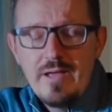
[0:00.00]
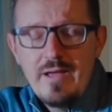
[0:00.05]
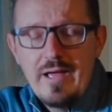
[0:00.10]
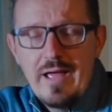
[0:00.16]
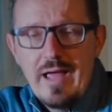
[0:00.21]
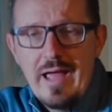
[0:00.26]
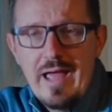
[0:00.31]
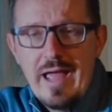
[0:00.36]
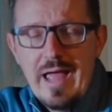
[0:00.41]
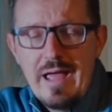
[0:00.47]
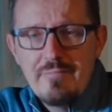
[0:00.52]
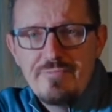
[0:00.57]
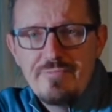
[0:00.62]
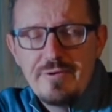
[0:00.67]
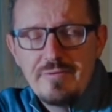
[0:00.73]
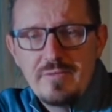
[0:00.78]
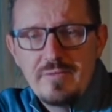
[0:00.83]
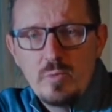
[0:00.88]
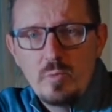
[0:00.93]

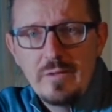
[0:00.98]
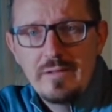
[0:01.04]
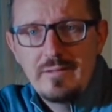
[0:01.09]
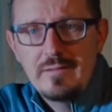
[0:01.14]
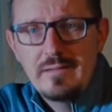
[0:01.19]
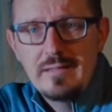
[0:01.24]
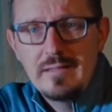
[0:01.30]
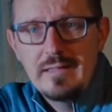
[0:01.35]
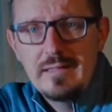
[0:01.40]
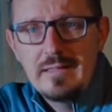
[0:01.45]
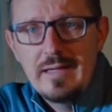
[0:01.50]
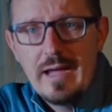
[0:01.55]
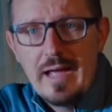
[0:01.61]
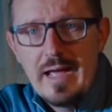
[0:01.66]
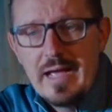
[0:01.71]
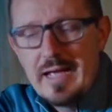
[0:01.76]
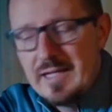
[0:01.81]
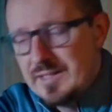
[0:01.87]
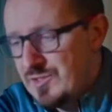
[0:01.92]
M50 with the
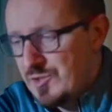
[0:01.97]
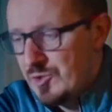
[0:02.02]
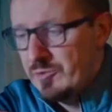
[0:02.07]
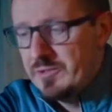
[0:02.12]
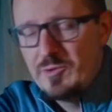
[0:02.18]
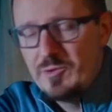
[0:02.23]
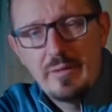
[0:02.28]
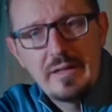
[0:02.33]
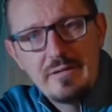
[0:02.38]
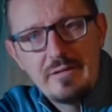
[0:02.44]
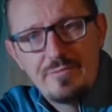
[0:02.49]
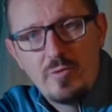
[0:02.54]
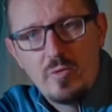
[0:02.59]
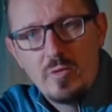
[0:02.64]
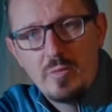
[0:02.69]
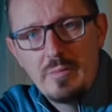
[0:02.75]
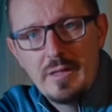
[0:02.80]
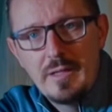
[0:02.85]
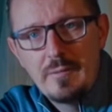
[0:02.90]
SIRUI
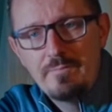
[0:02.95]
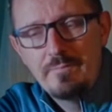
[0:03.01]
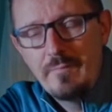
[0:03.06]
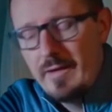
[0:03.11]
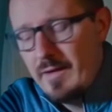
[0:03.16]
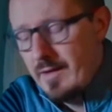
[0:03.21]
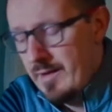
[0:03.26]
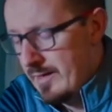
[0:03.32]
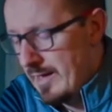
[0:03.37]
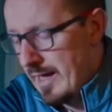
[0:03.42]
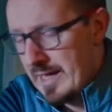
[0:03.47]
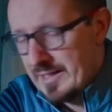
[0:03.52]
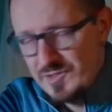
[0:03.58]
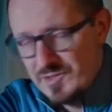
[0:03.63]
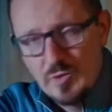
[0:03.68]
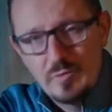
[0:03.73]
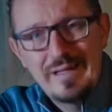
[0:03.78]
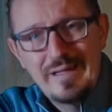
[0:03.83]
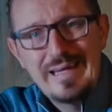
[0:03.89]
24mm,
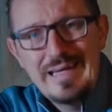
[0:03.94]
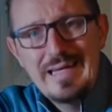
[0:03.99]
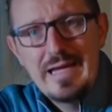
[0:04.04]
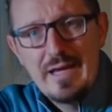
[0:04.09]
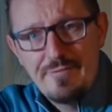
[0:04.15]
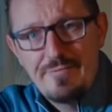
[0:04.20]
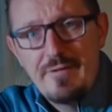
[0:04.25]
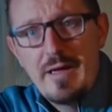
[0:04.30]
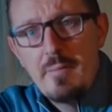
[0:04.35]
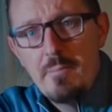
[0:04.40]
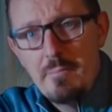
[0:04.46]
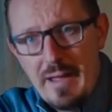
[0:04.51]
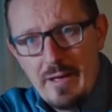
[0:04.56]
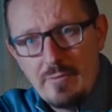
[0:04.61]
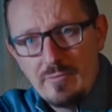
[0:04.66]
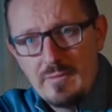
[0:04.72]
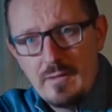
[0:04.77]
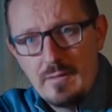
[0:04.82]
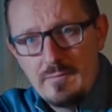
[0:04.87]
so the EFM
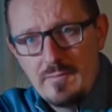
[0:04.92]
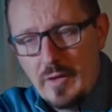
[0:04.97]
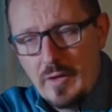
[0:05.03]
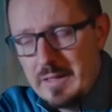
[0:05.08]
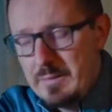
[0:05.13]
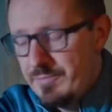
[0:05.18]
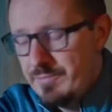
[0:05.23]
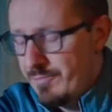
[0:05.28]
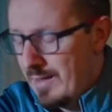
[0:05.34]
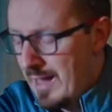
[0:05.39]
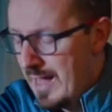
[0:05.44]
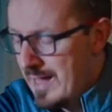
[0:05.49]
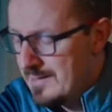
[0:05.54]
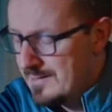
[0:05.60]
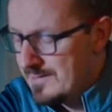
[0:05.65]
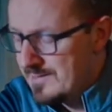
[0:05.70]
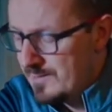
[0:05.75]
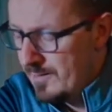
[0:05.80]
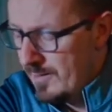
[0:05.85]
mount type
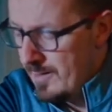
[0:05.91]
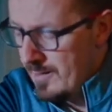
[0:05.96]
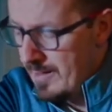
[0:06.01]
lens.